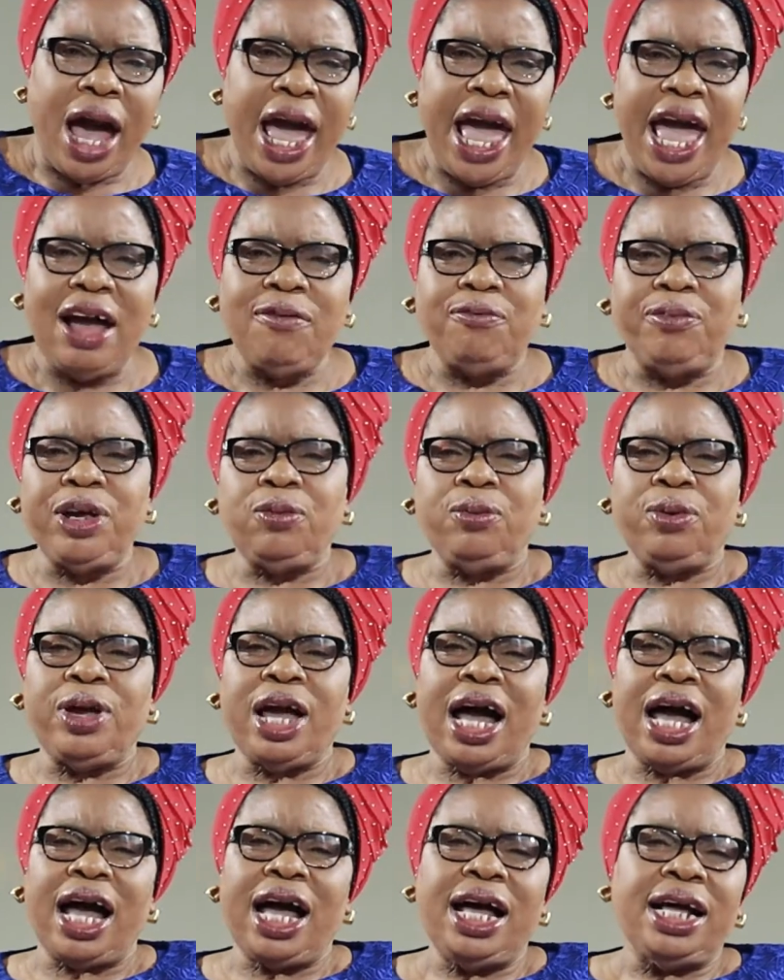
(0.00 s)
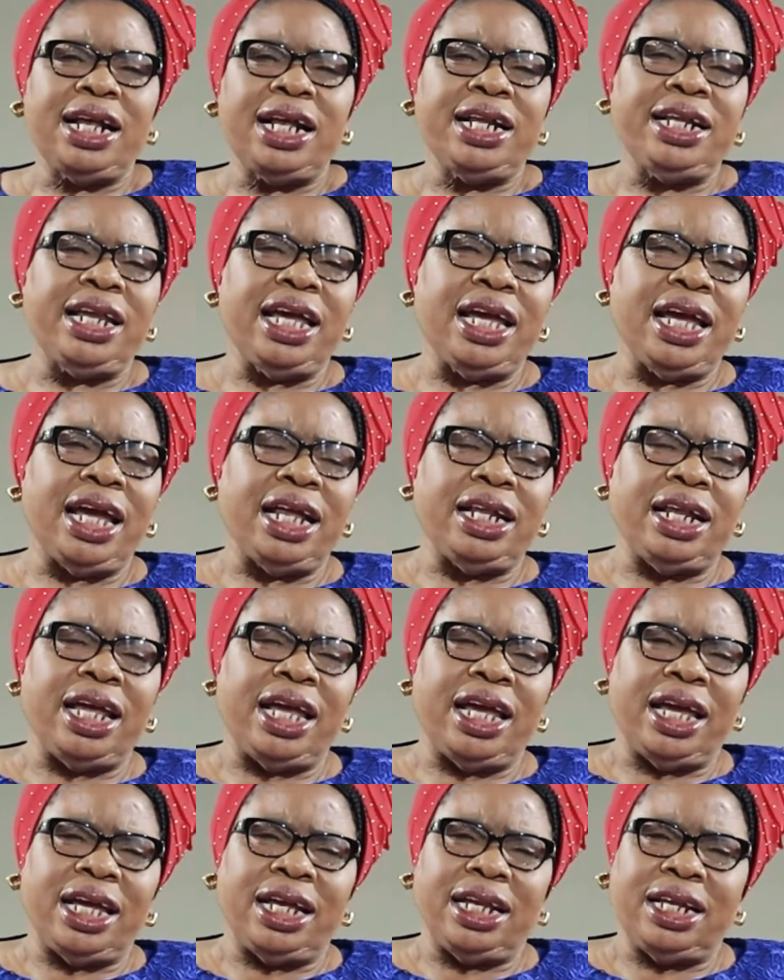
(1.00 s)
everywhere
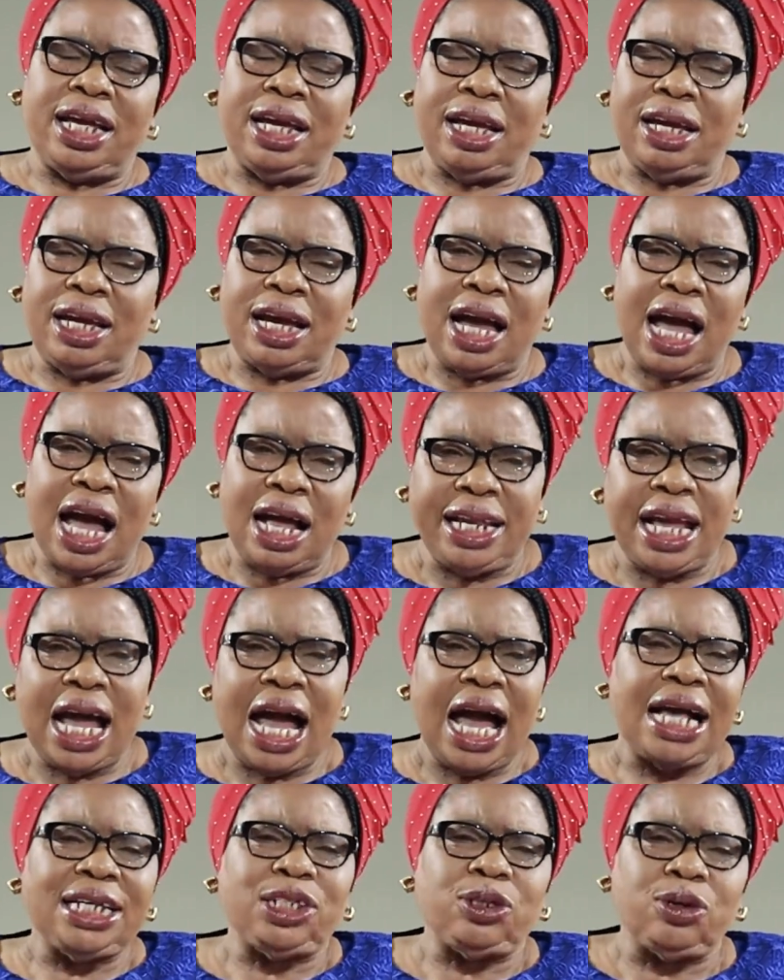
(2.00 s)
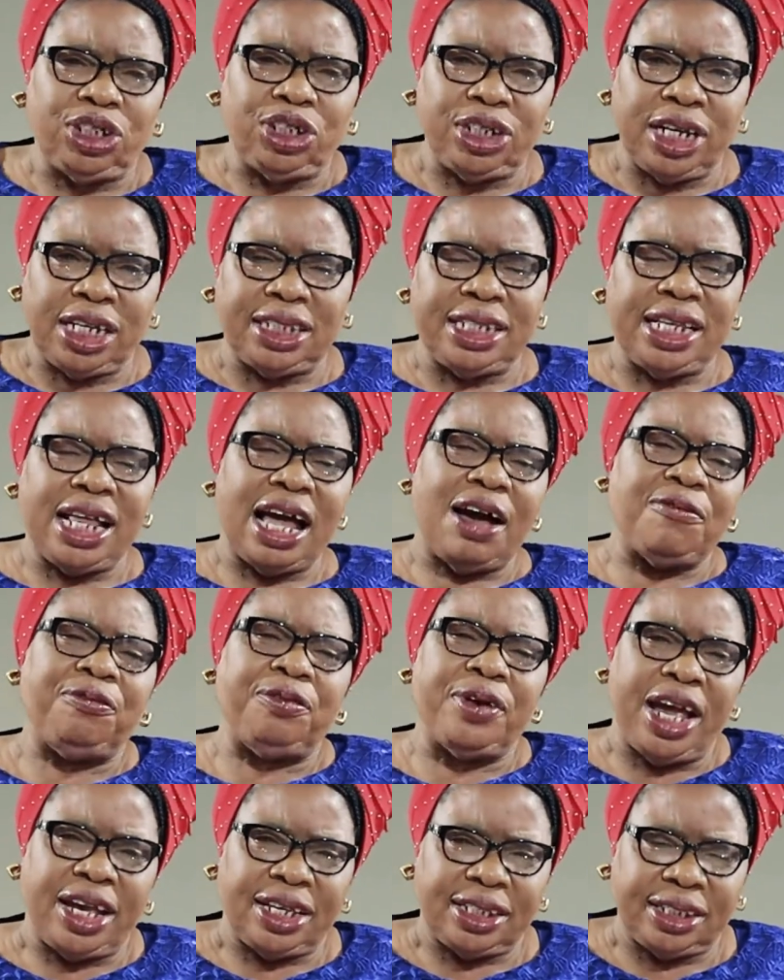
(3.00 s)
they are associates, their
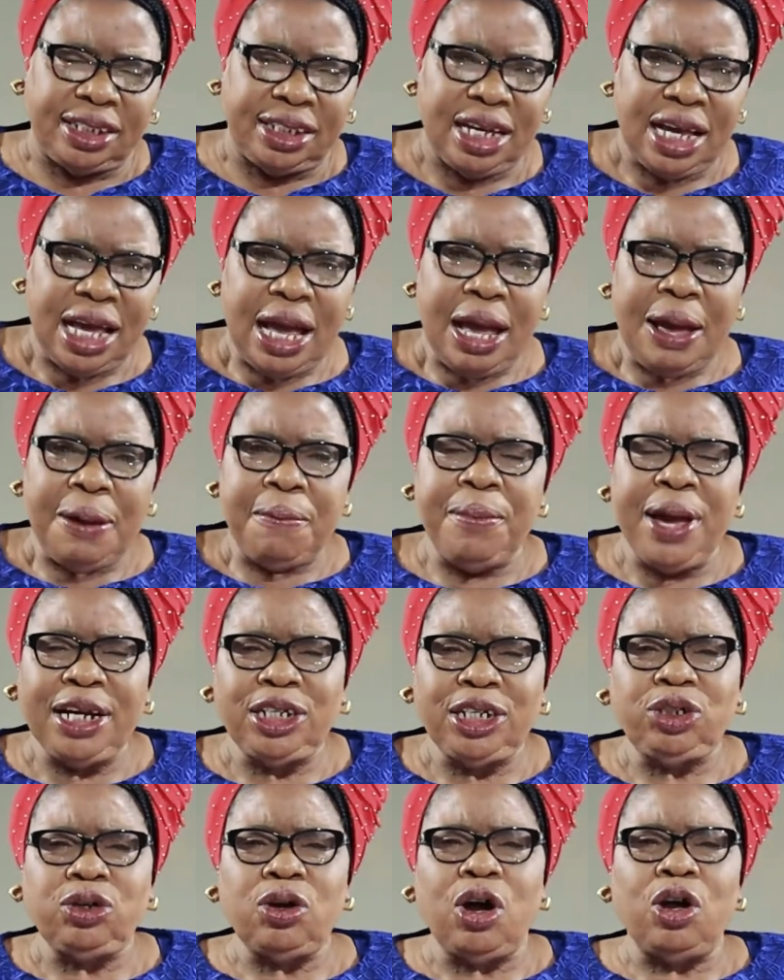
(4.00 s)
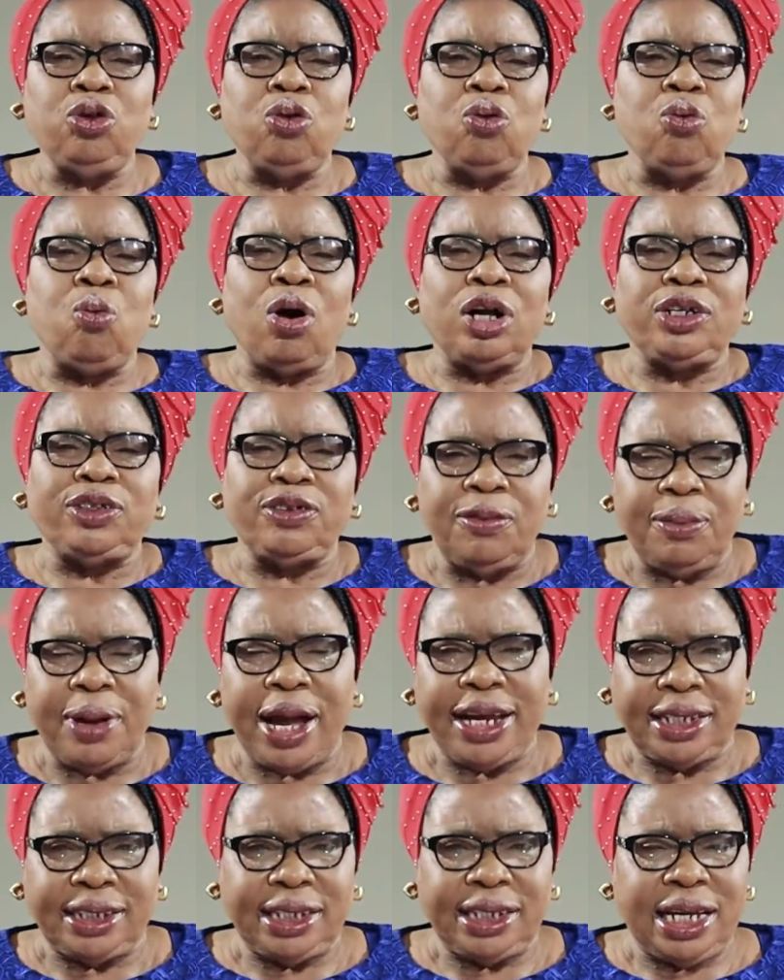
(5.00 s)
friends, make sure you watch over
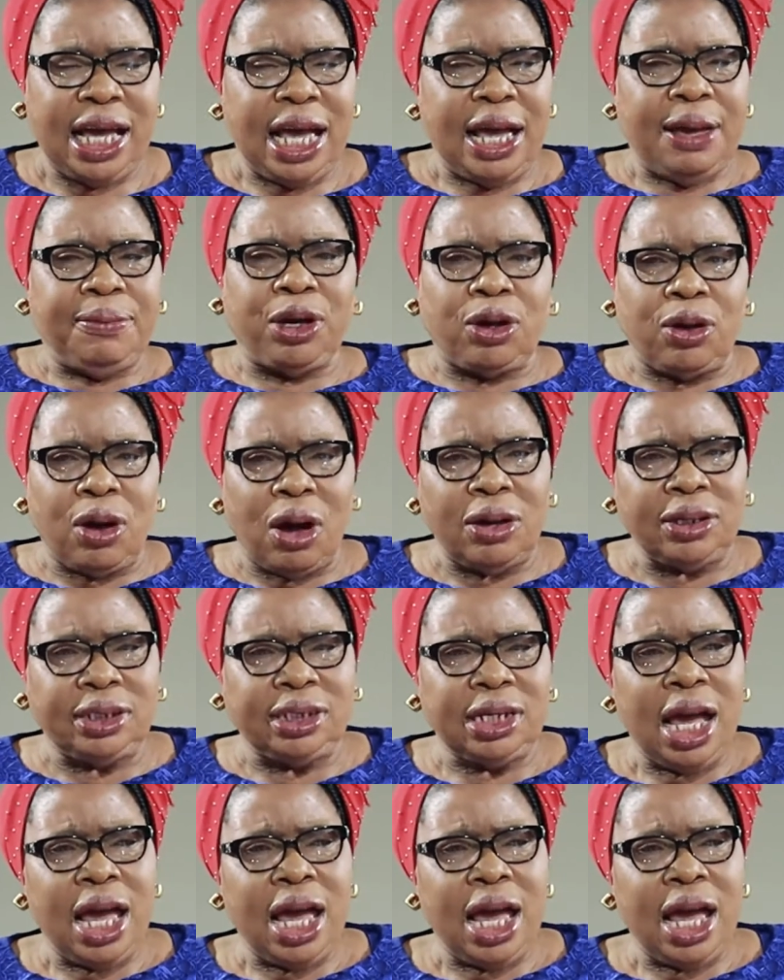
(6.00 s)
it, because